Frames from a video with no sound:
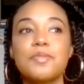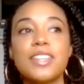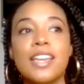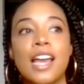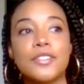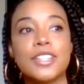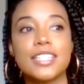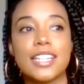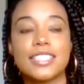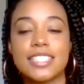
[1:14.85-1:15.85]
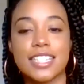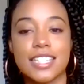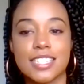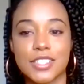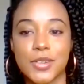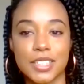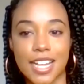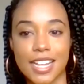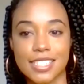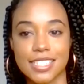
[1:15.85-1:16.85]
I really like to see these yoga
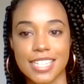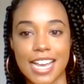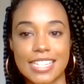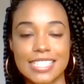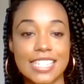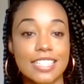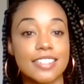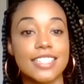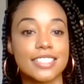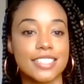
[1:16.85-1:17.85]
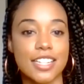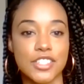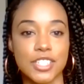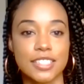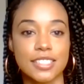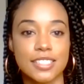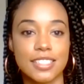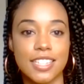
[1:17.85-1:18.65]
classes as healing sessions,